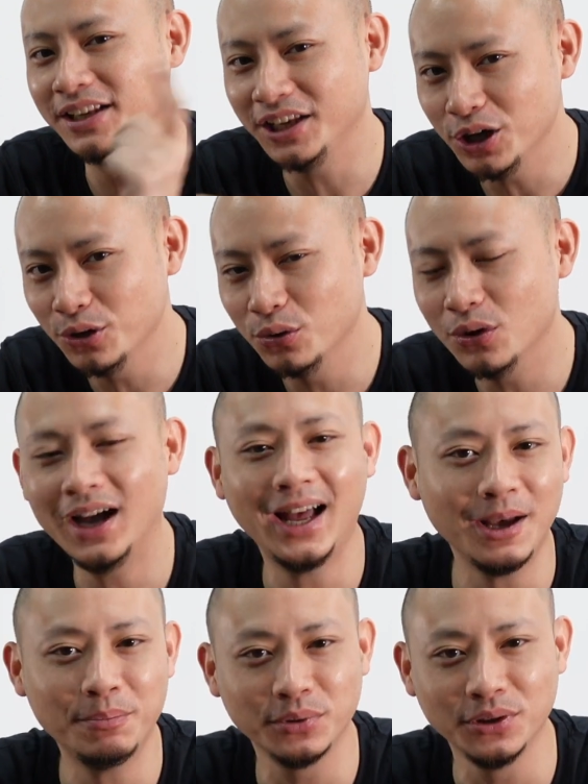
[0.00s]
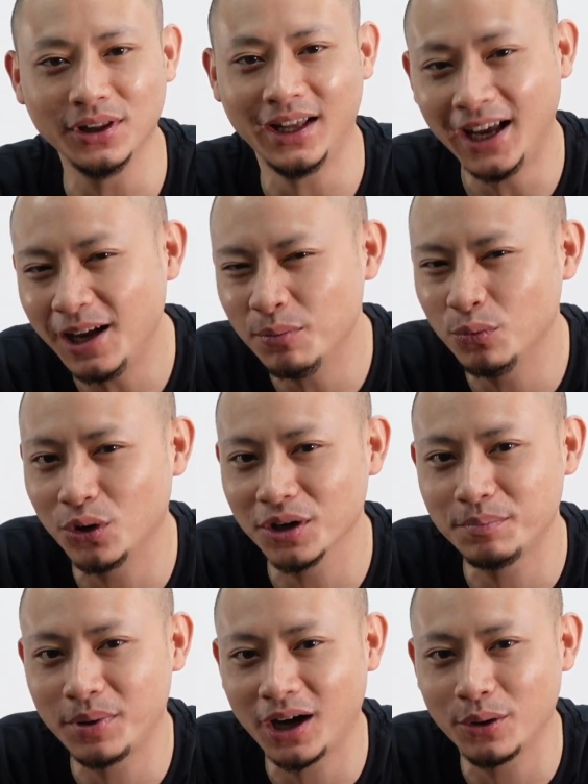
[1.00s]
new Apple
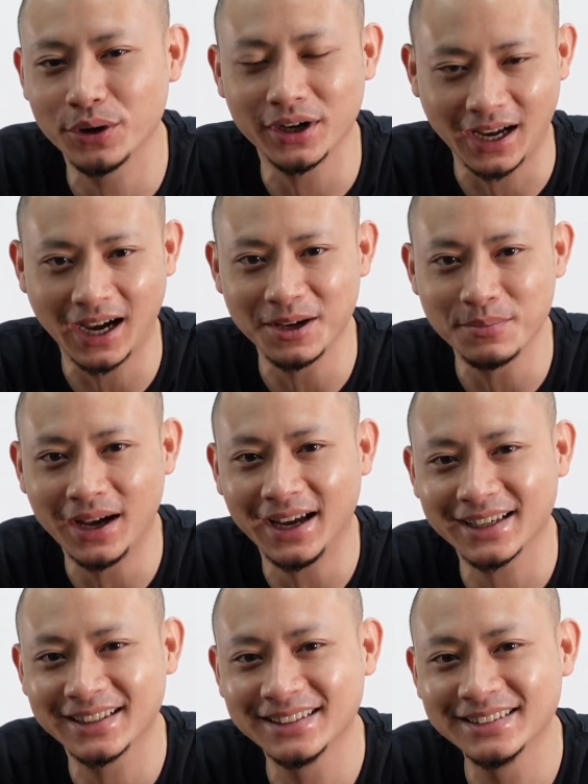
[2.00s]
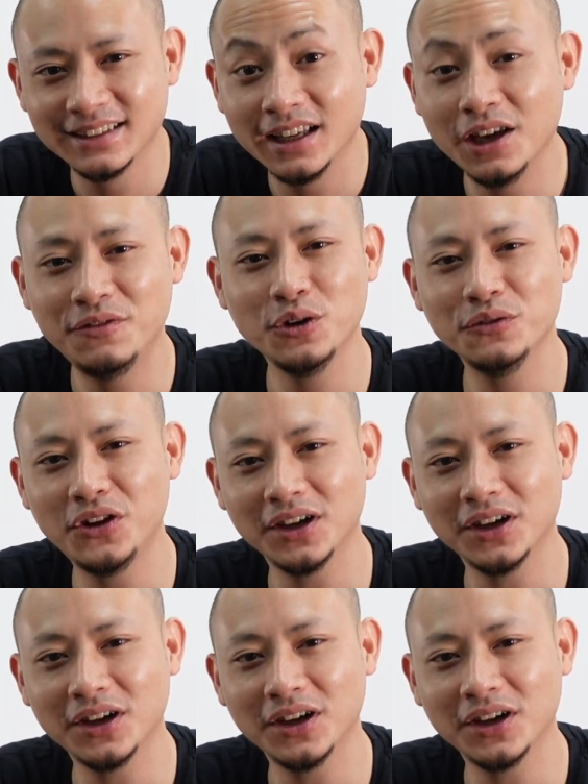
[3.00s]
M1 powered iMac. If you've